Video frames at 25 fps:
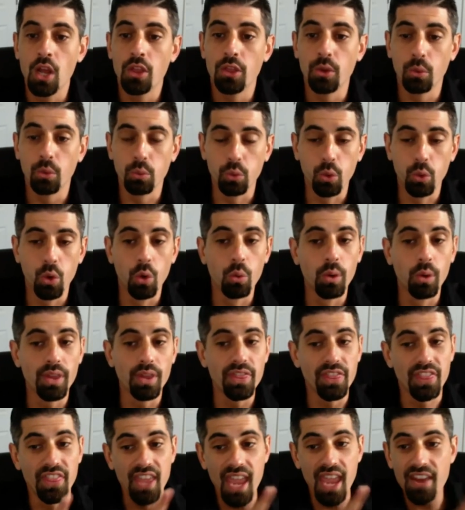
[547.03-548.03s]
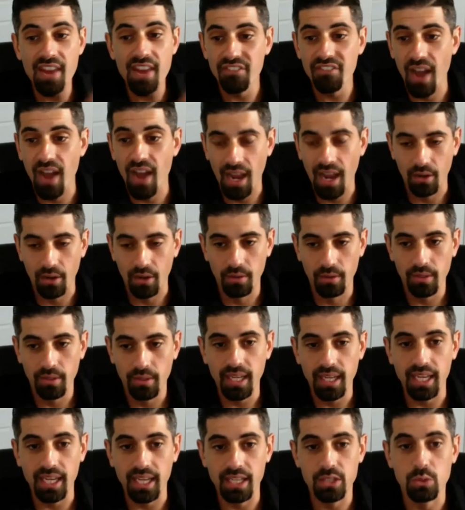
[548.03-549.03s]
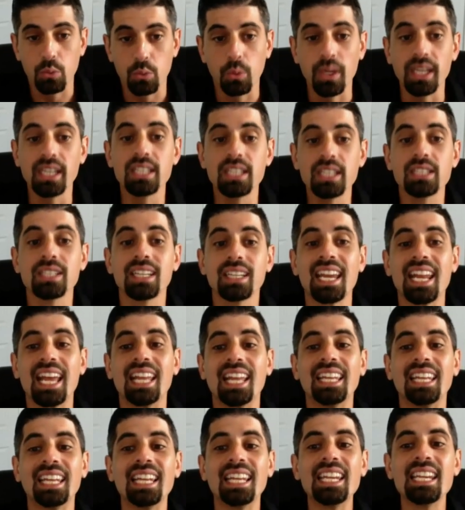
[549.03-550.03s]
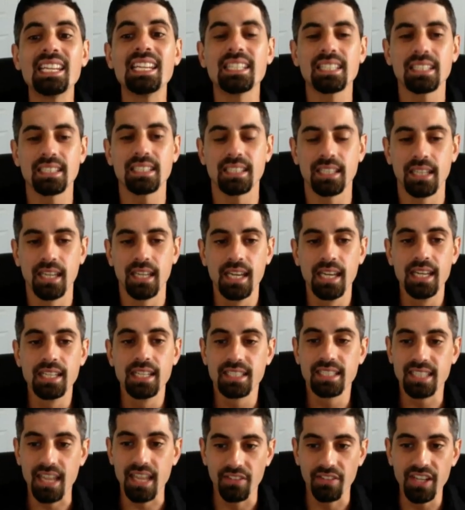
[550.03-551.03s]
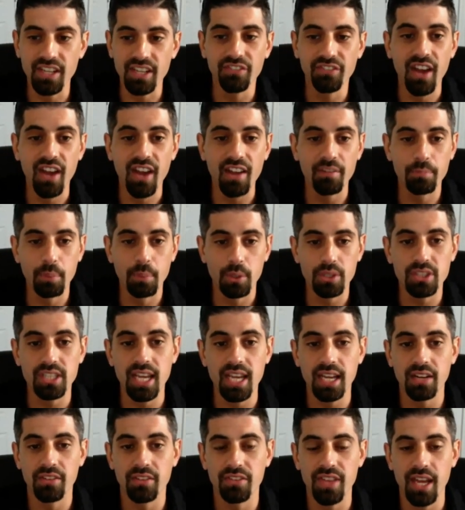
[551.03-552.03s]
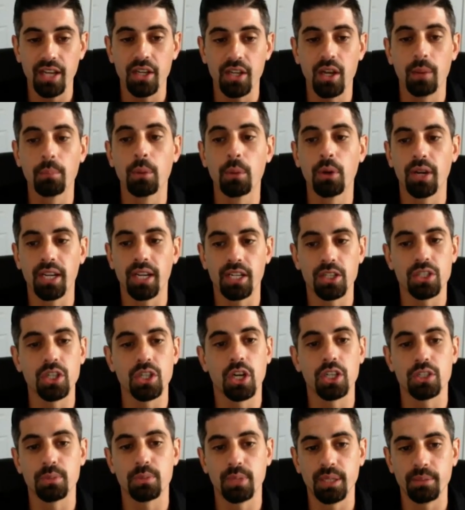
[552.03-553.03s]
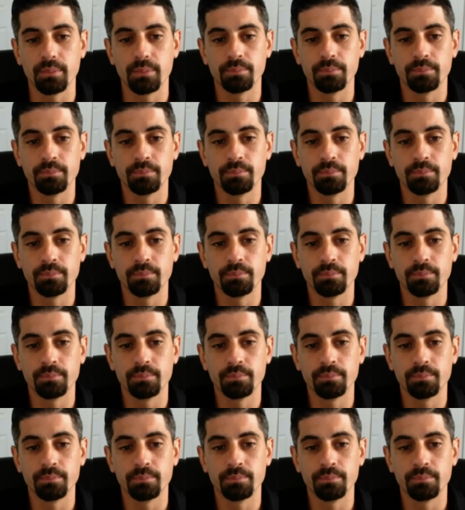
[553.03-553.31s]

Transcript: The rule when they file is we need to get at least 75% of that number in a judgment.